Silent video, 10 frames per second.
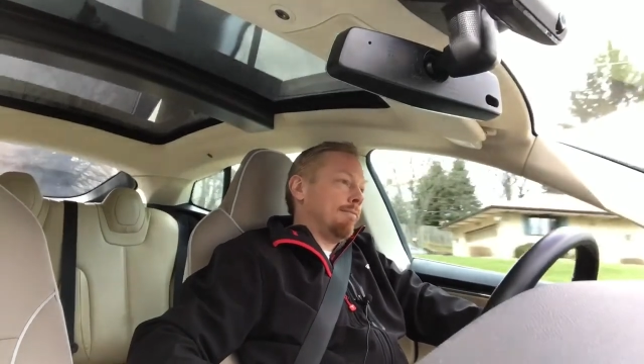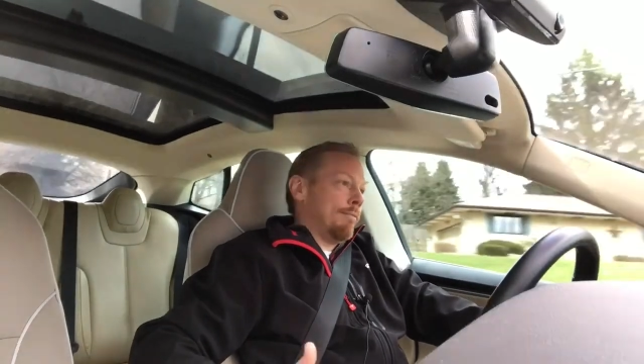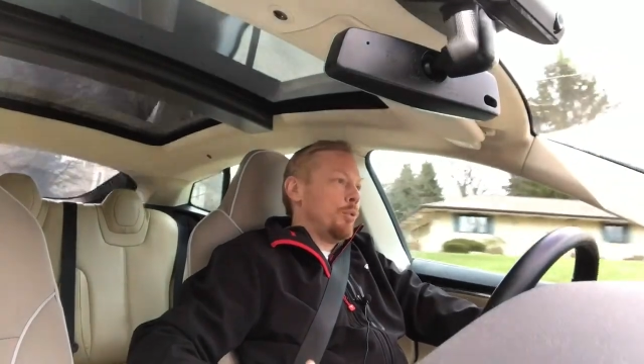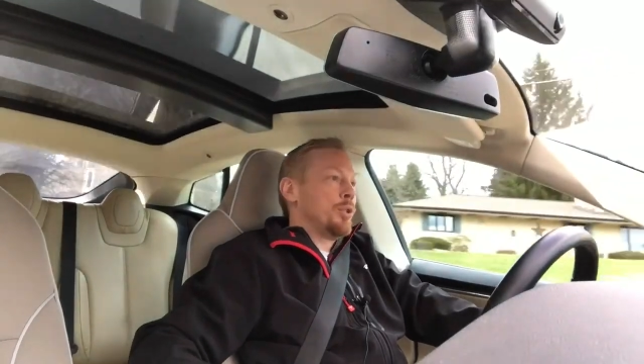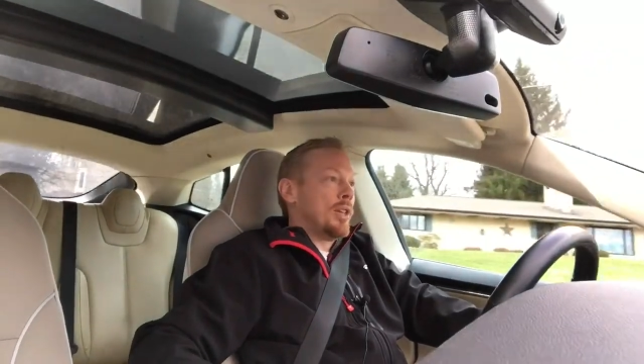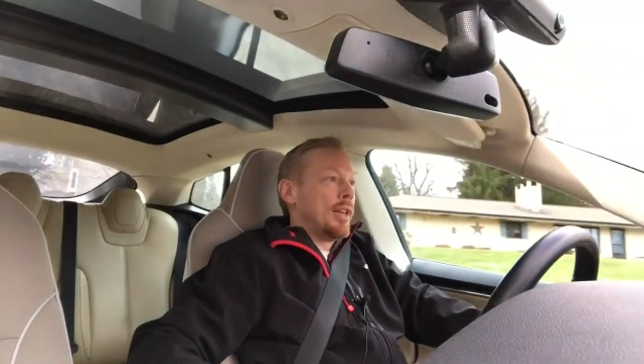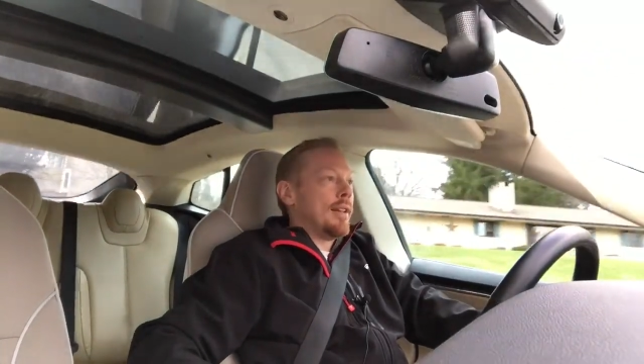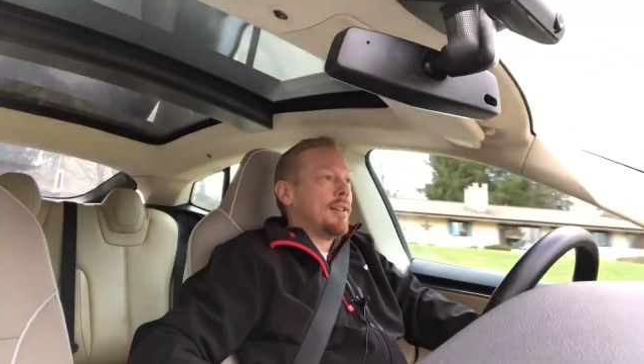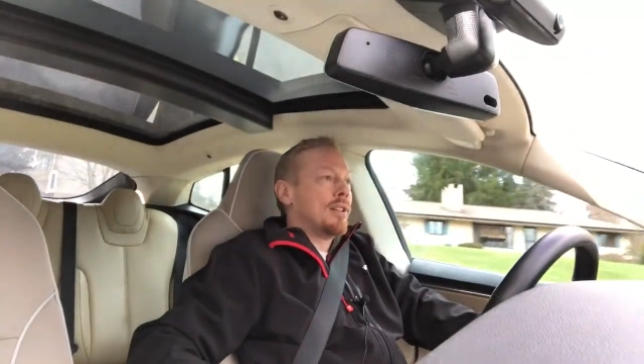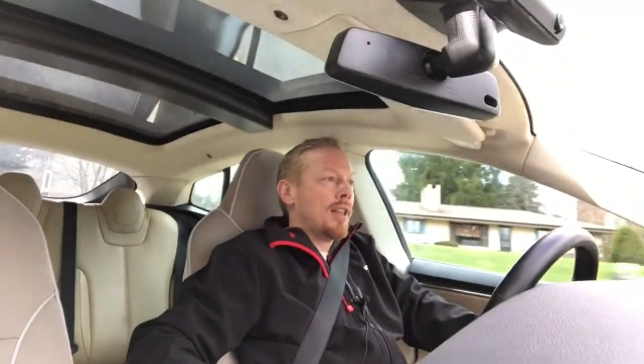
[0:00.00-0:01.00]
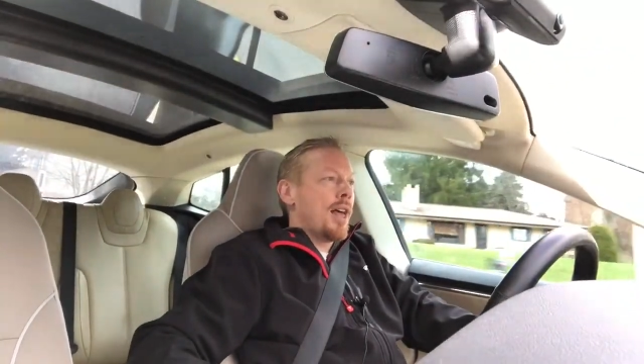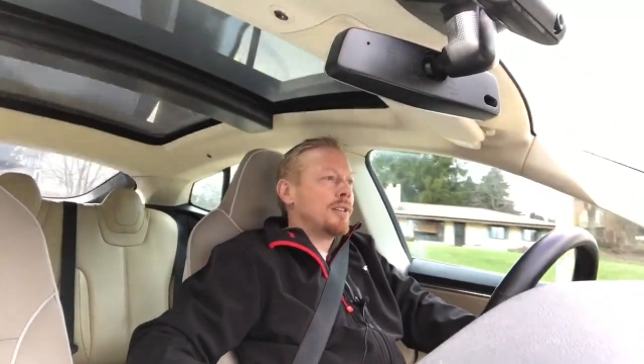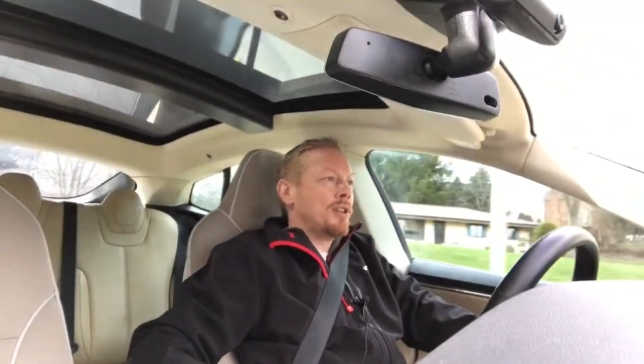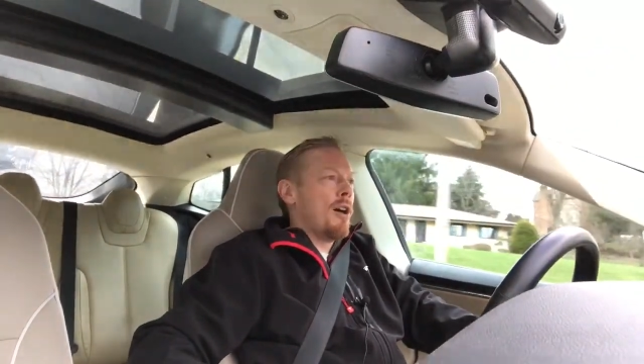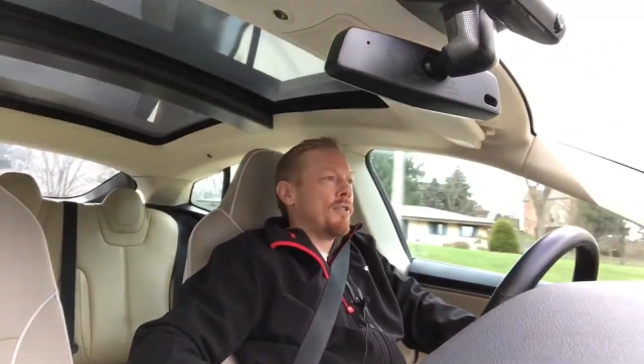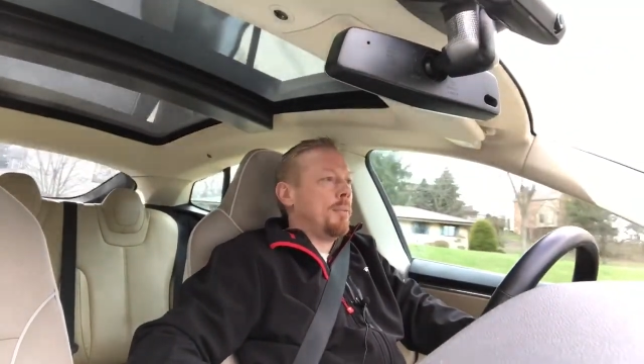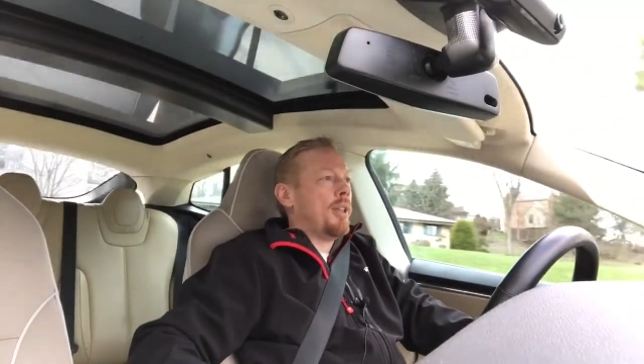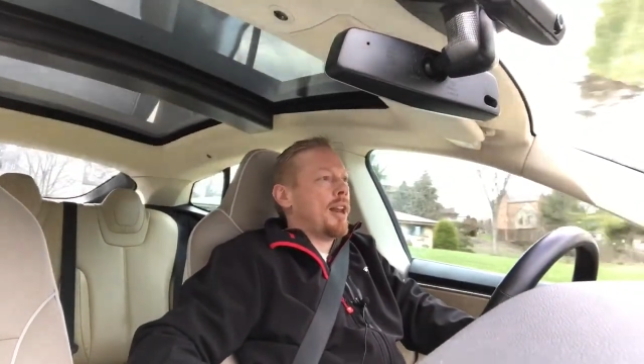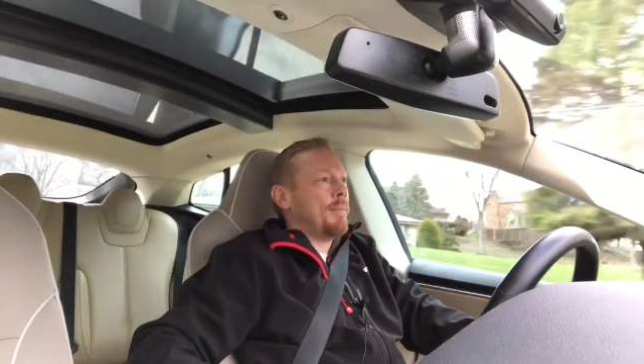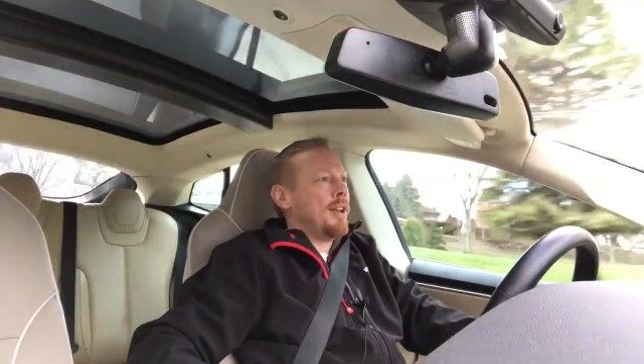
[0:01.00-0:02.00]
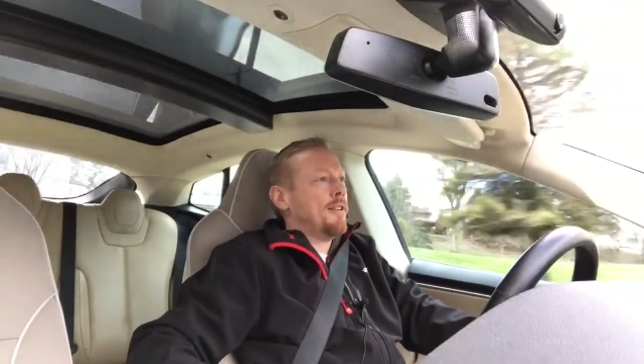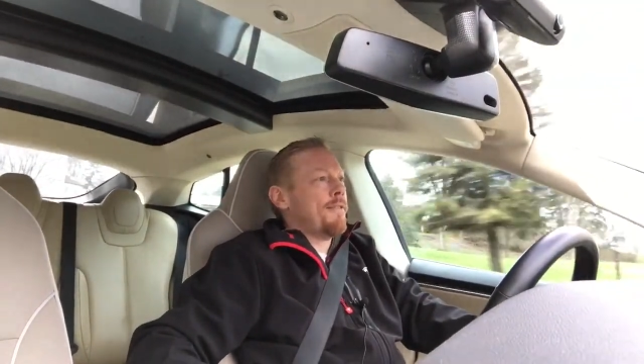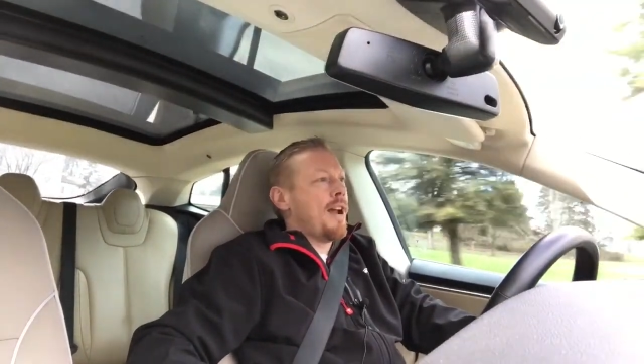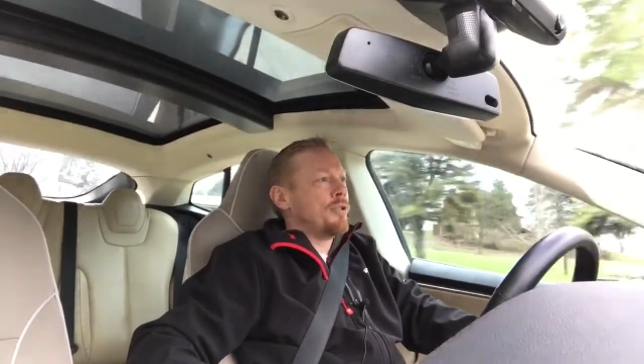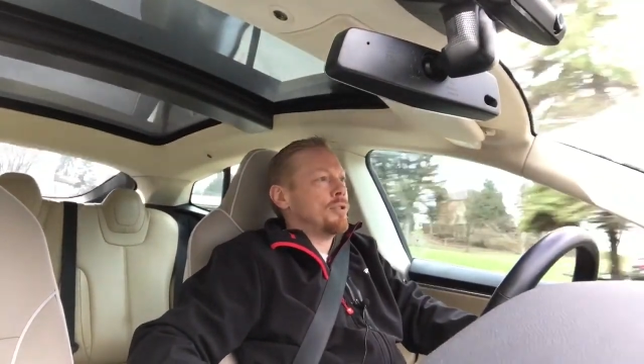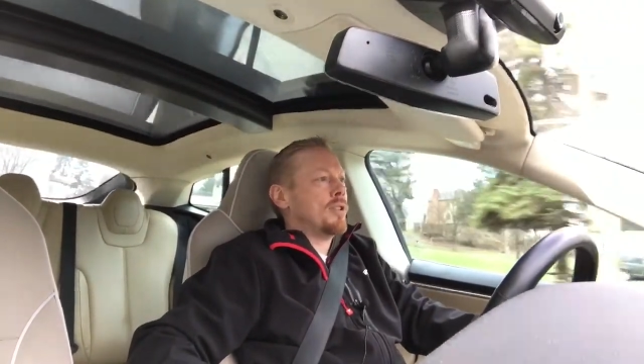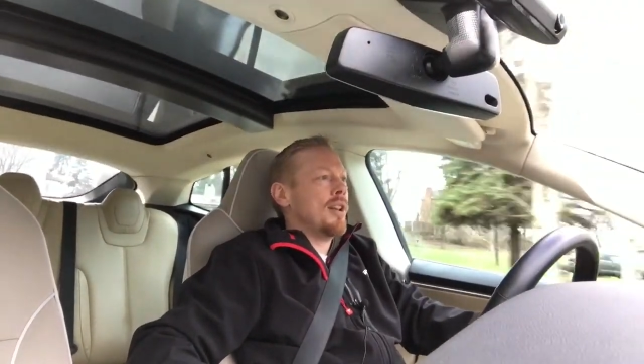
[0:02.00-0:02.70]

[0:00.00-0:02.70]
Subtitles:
we'll see. There's a lot of talk from a lot of manufacturers,